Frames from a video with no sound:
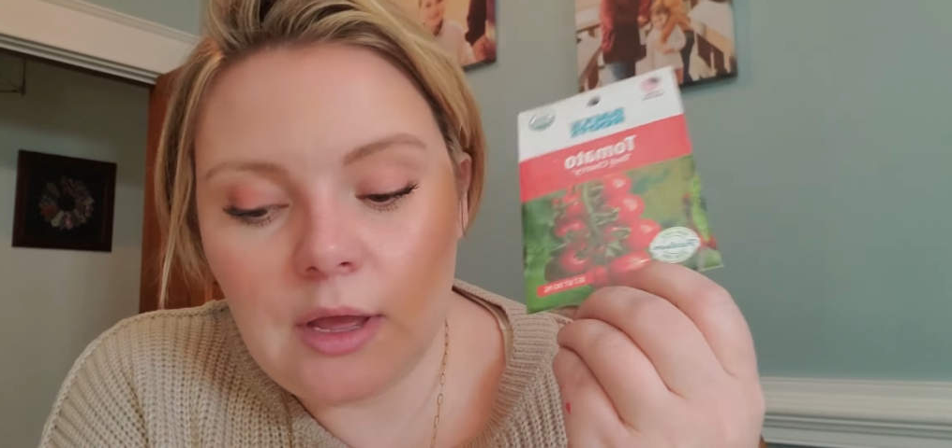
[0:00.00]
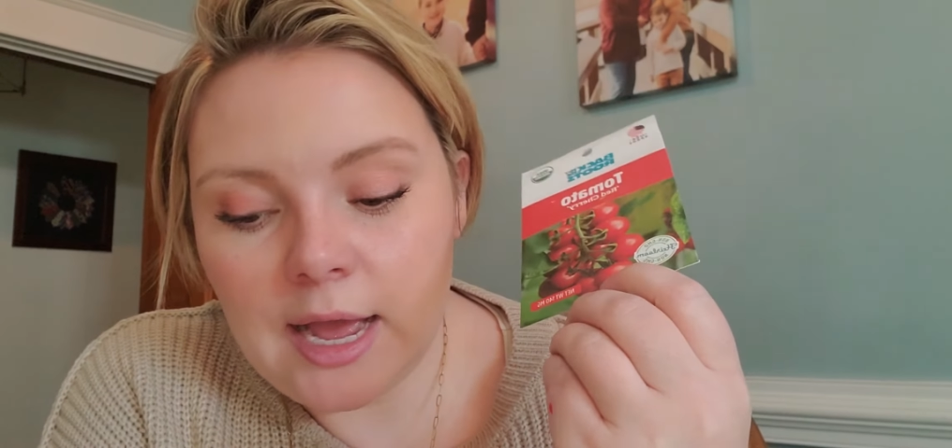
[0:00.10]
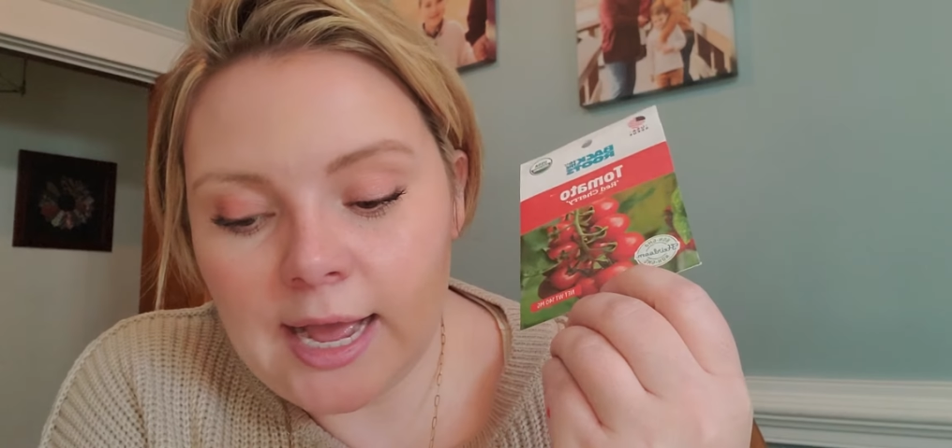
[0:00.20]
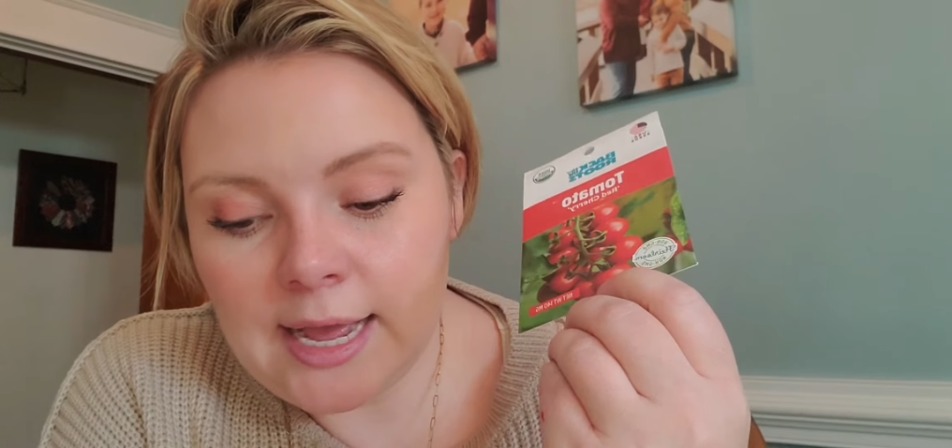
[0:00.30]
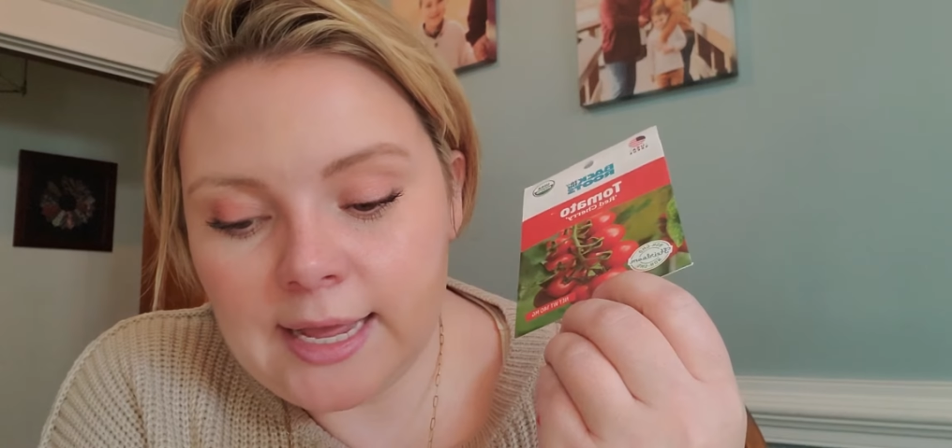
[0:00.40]

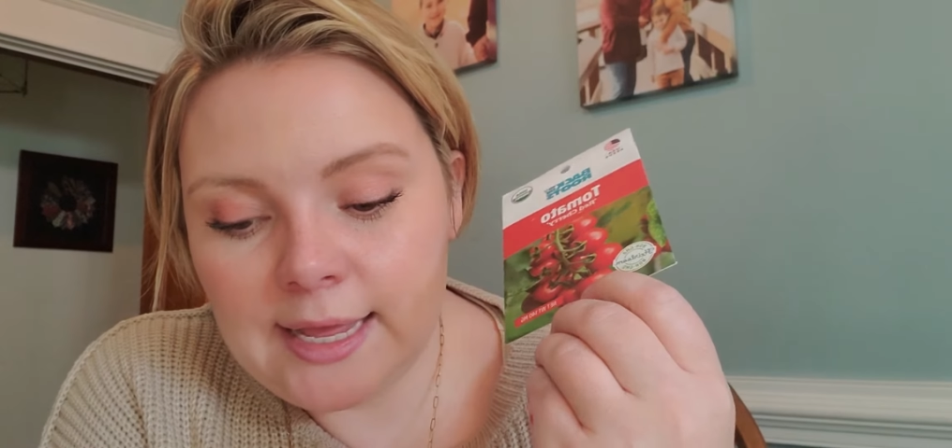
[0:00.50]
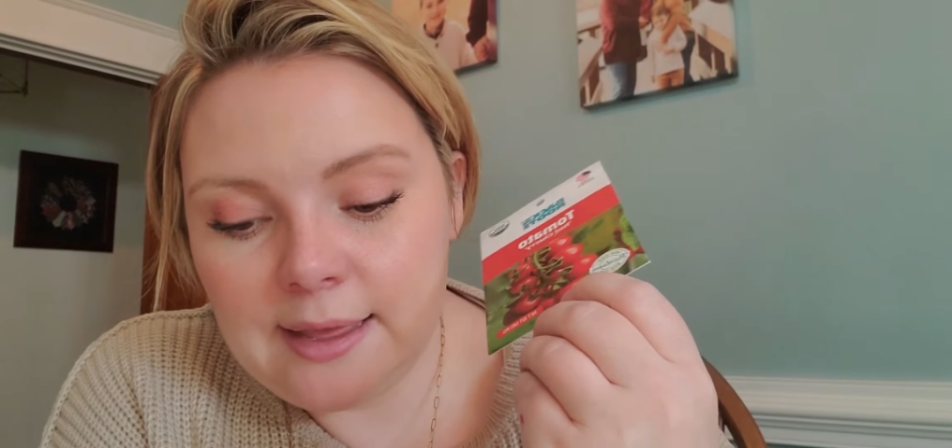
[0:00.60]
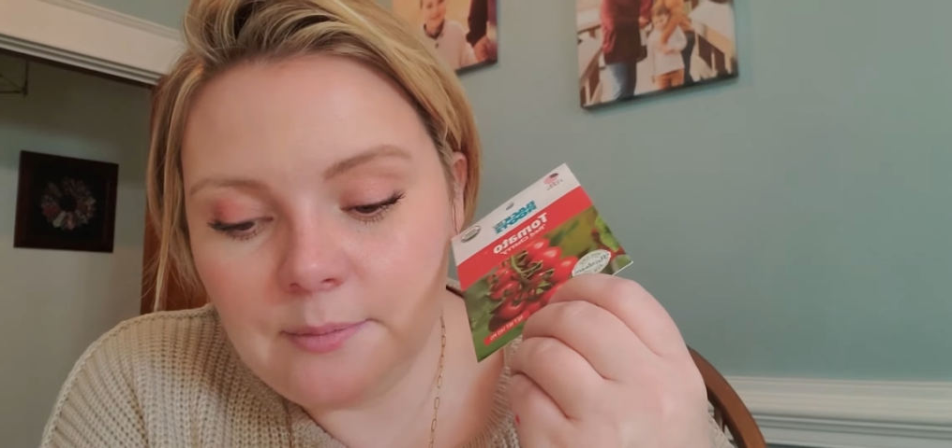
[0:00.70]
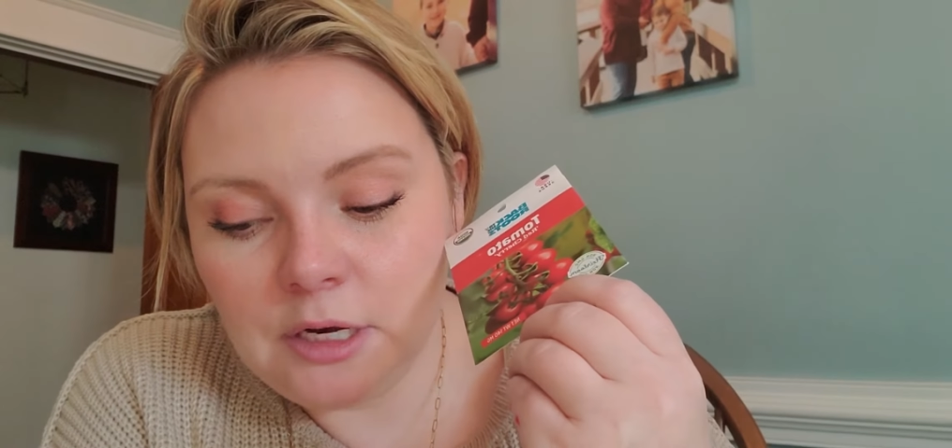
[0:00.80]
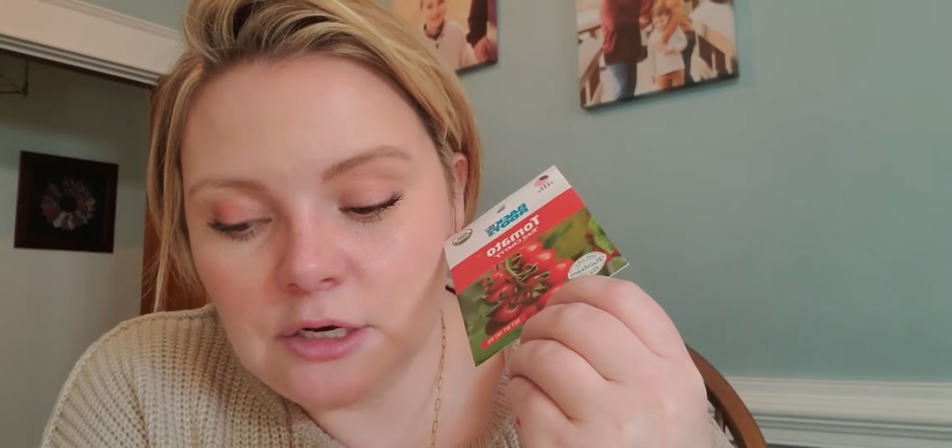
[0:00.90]
I
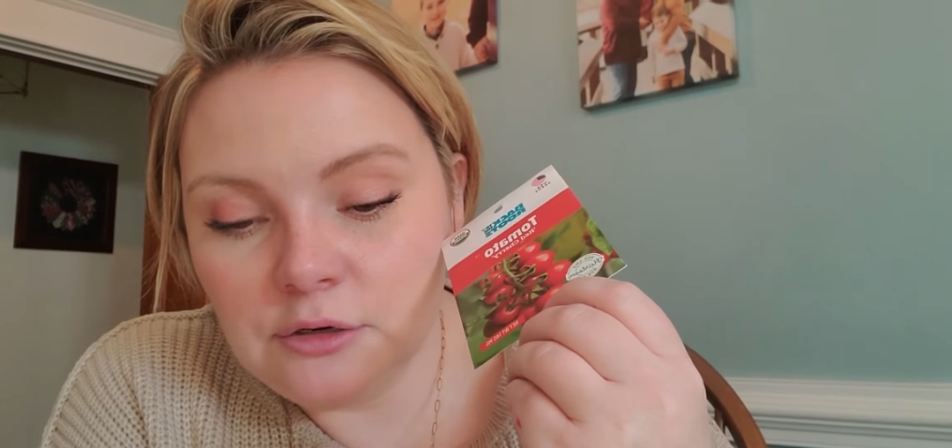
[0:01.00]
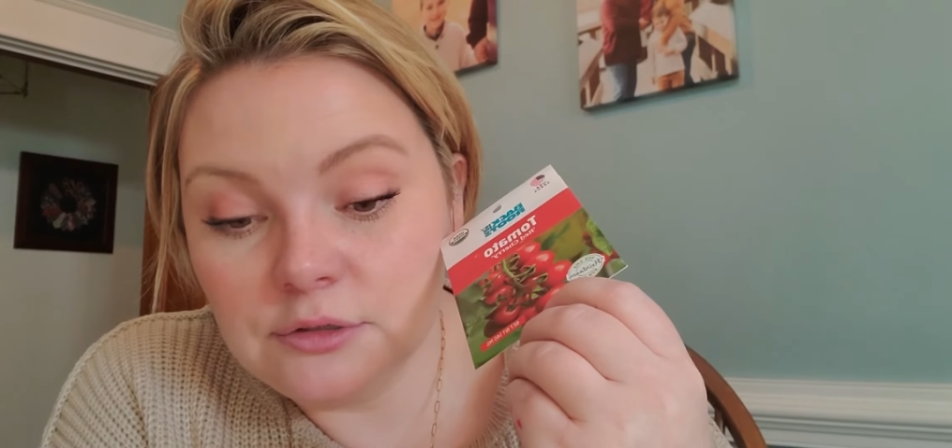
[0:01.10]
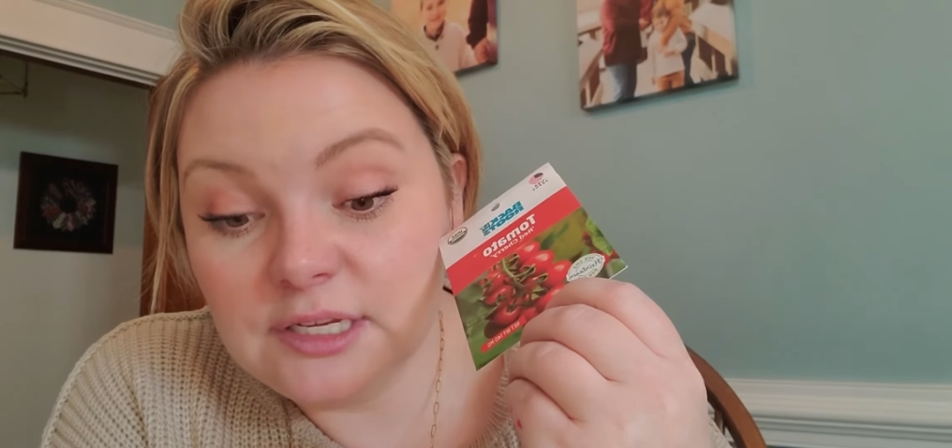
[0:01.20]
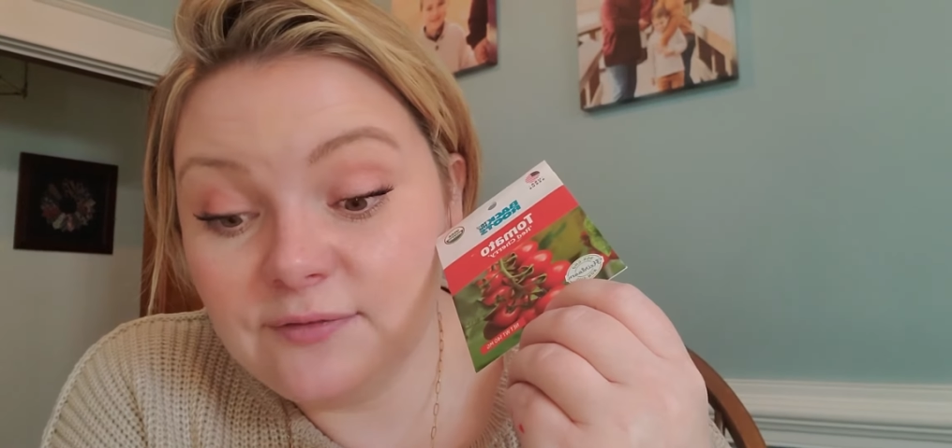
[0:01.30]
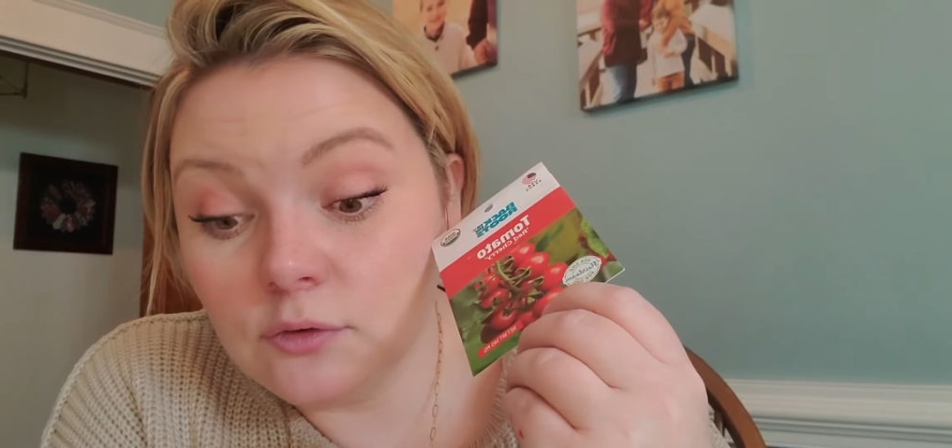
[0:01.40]
am going to do
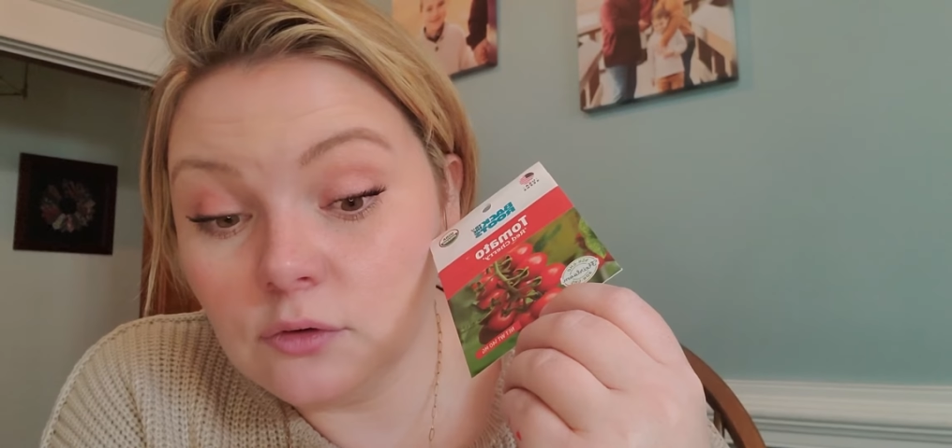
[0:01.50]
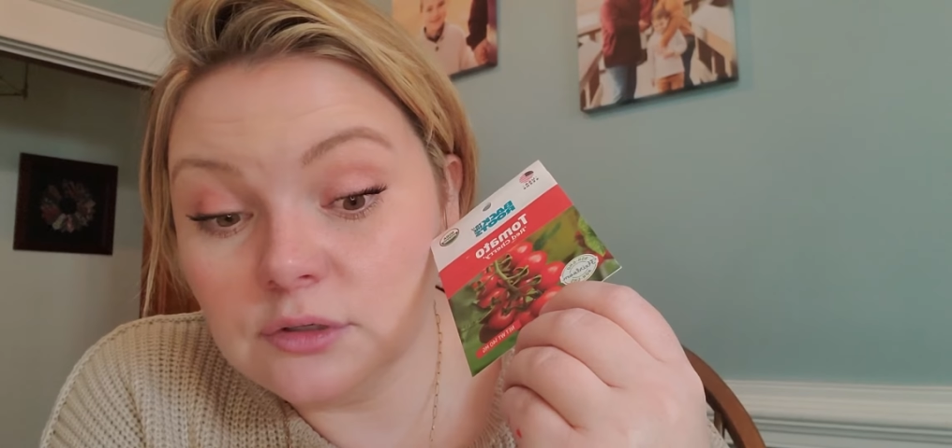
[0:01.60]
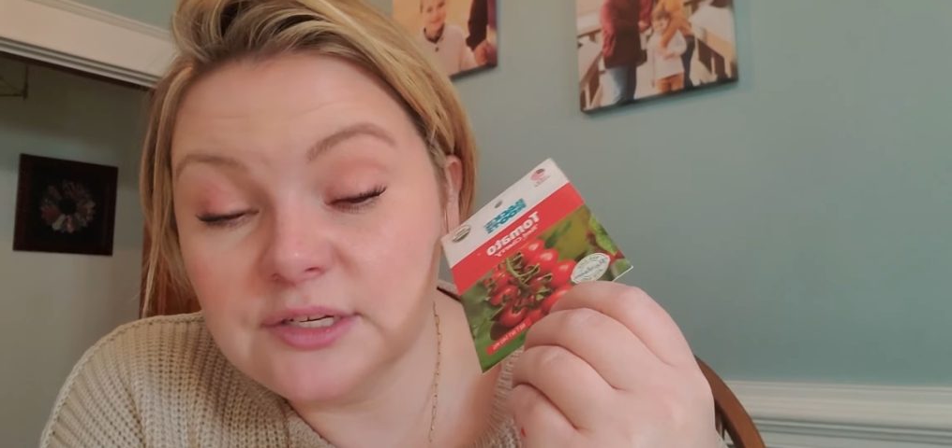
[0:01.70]
several